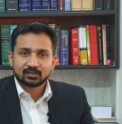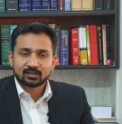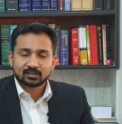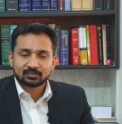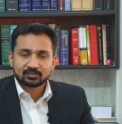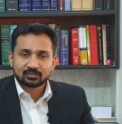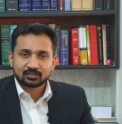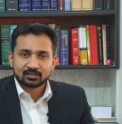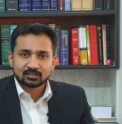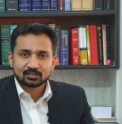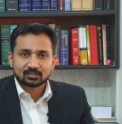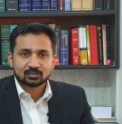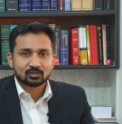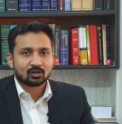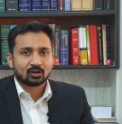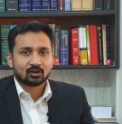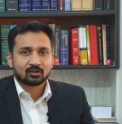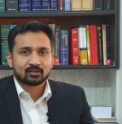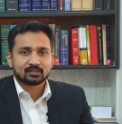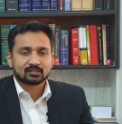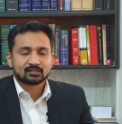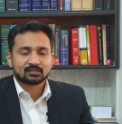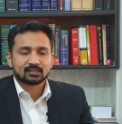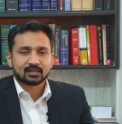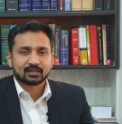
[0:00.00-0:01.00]
where she is now
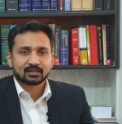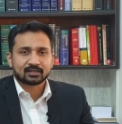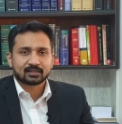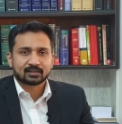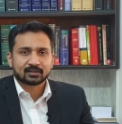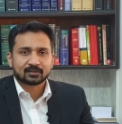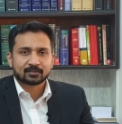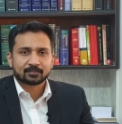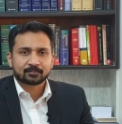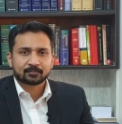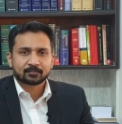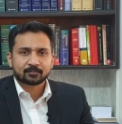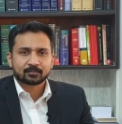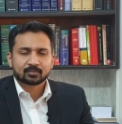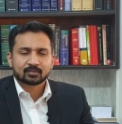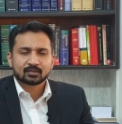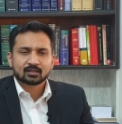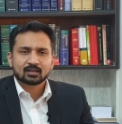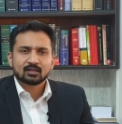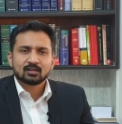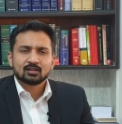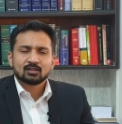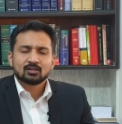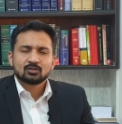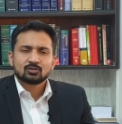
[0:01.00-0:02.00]
residing
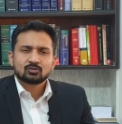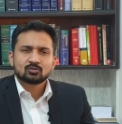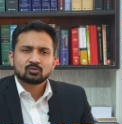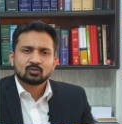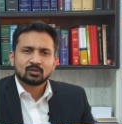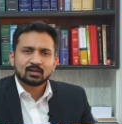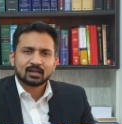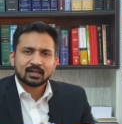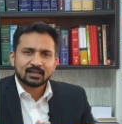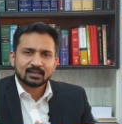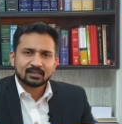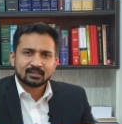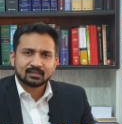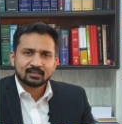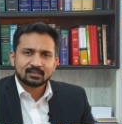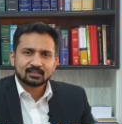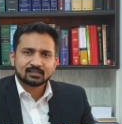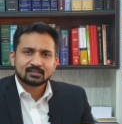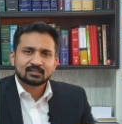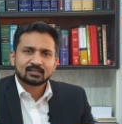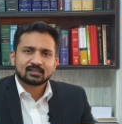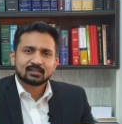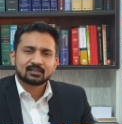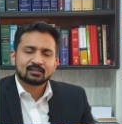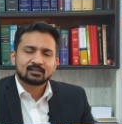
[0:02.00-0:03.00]
so like
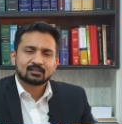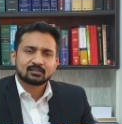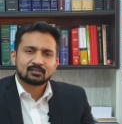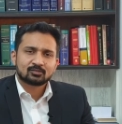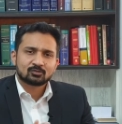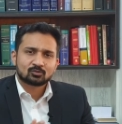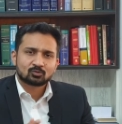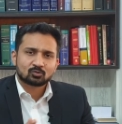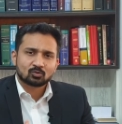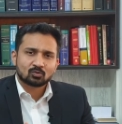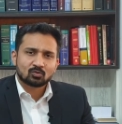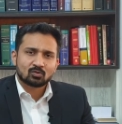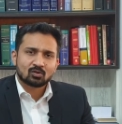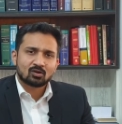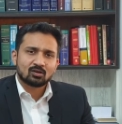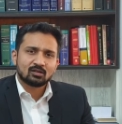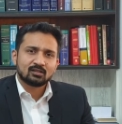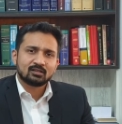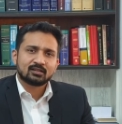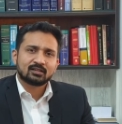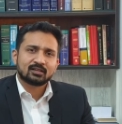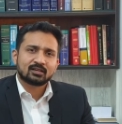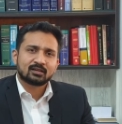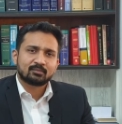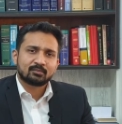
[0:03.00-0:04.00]
this and so
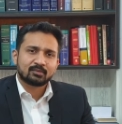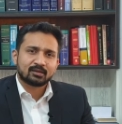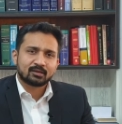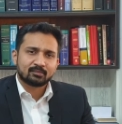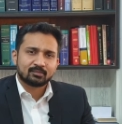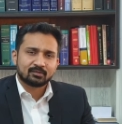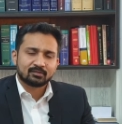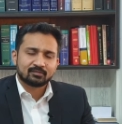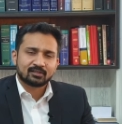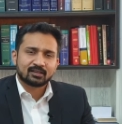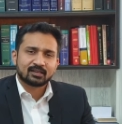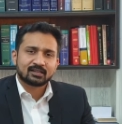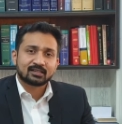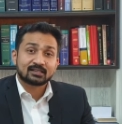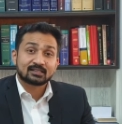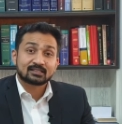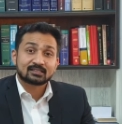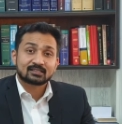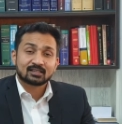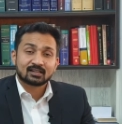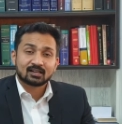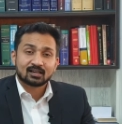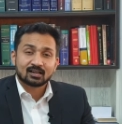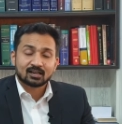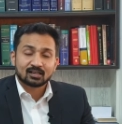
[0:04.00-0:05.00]
on there may be
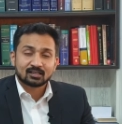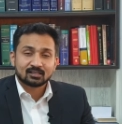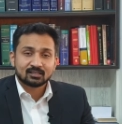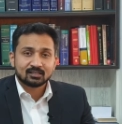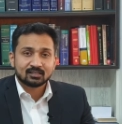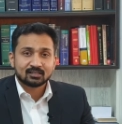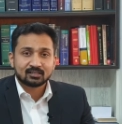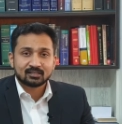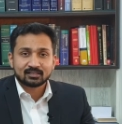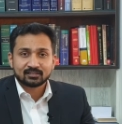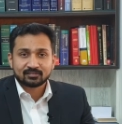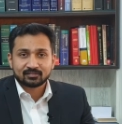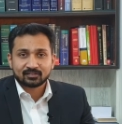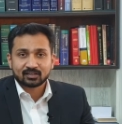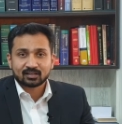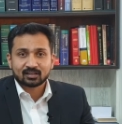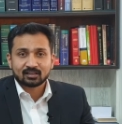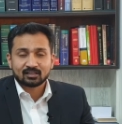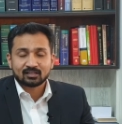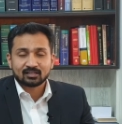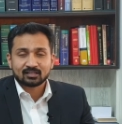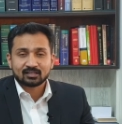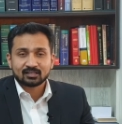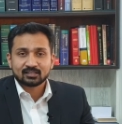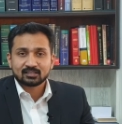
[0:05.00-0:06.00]
various other
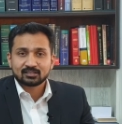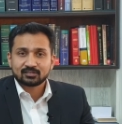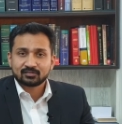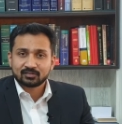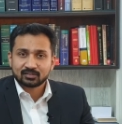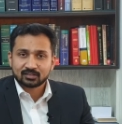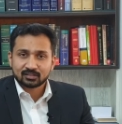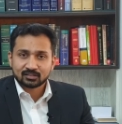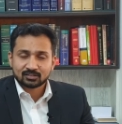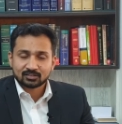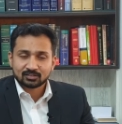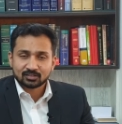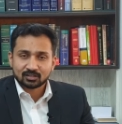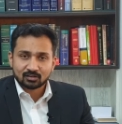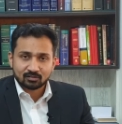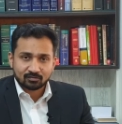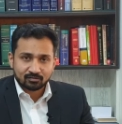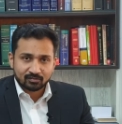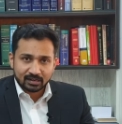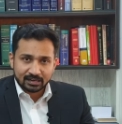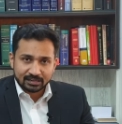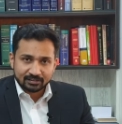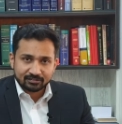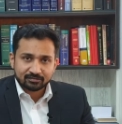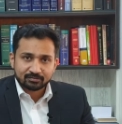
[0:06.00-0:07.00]
difficulties which a
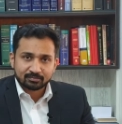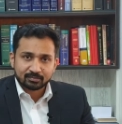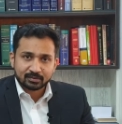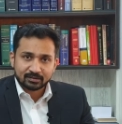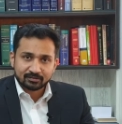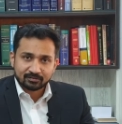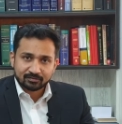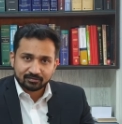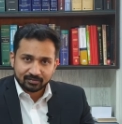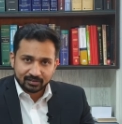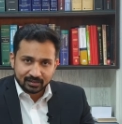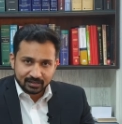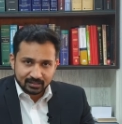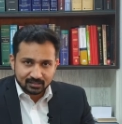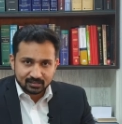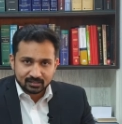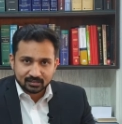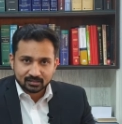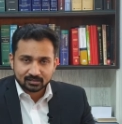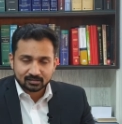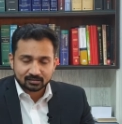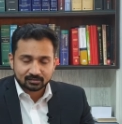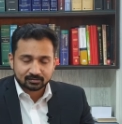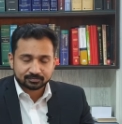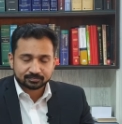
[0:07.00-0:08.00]
wife may
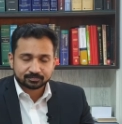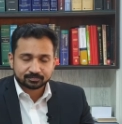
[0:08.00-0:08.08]
face.